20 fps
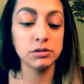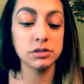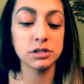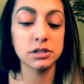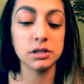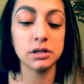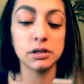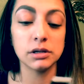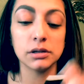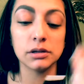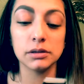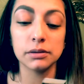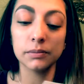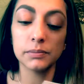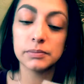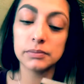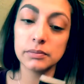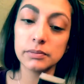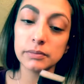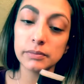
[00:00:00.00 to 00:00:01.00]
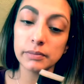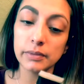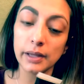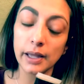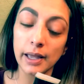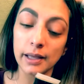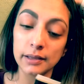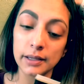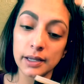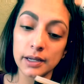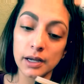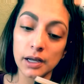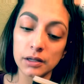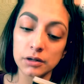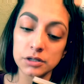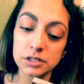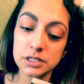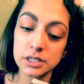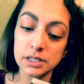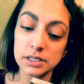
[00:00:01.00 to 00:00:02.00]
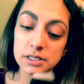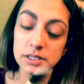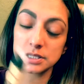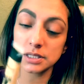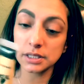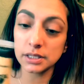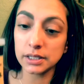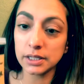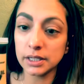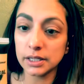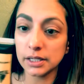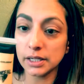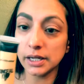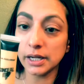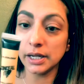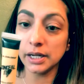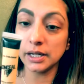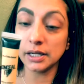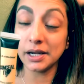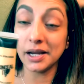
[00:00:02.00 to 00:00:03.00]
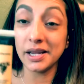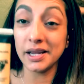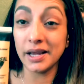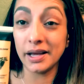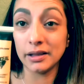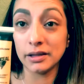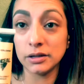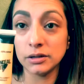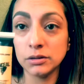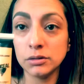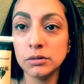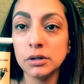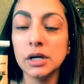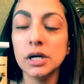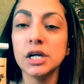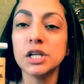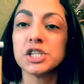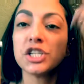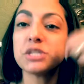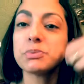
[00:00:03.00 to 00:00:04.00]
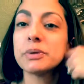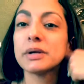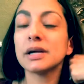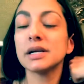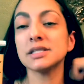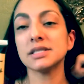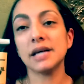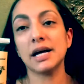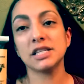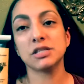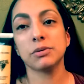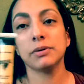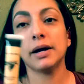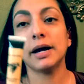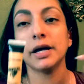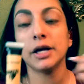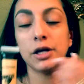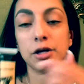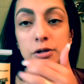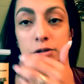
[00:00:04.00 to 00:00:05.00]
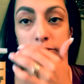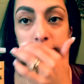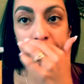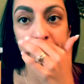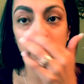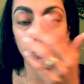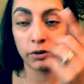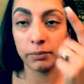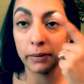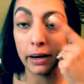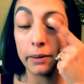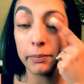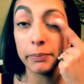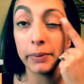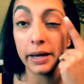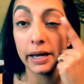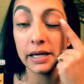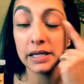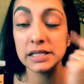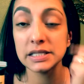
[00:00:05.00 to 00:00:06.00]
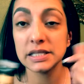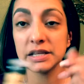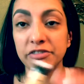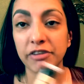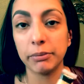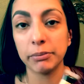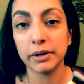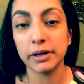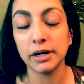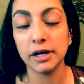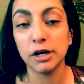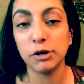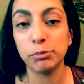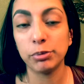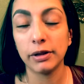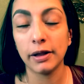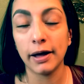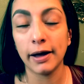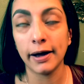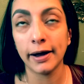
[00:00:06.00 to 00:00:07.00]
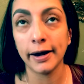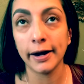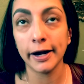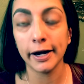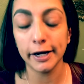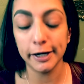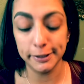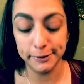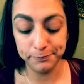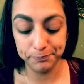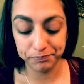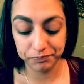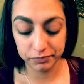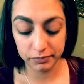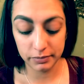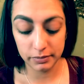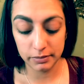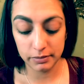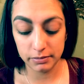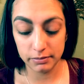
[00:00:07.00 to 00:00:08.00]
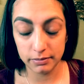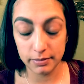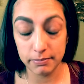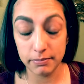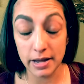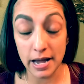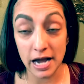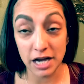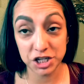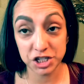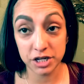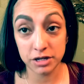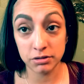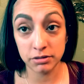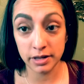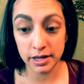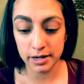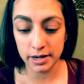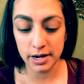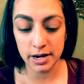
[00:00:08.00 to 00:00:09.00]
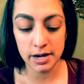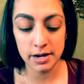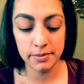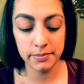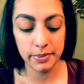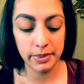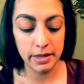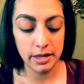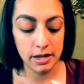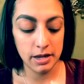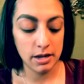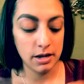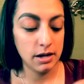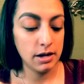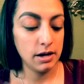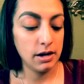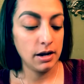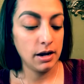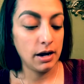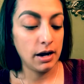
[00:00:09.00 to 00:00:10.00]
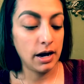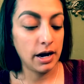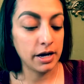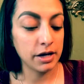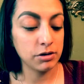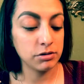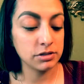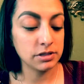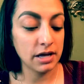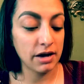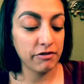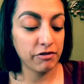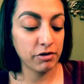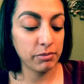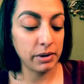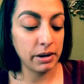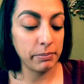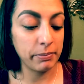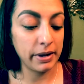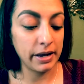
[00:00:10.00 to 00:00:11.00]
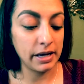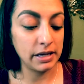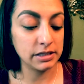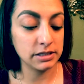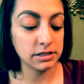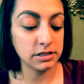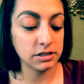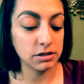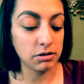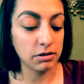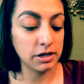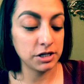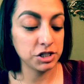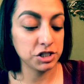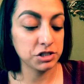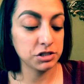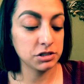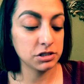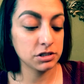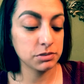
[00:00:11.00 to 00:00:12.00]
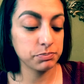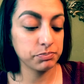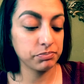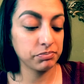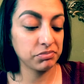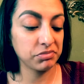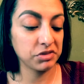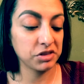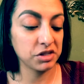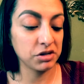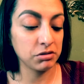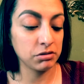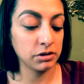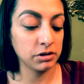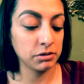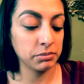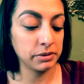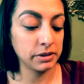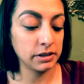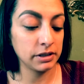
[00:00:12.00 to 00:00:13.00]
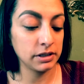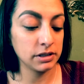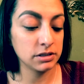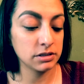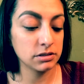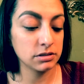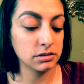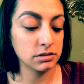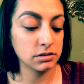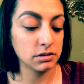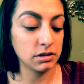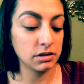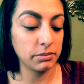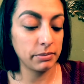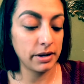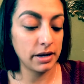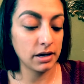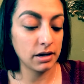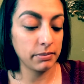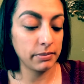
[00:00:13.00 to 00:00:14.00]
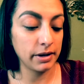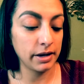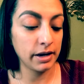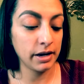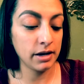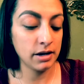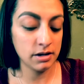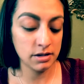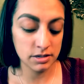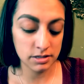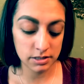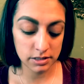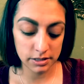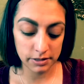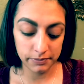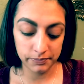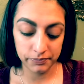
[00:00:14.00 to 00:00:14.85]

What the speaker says: the L.A Colors Conceal It in yellow, just because that's what I use for my base if I'm gonna apply eyeshadow that day. I use that for my base, so I just throw a little bit of this on the back of my hand.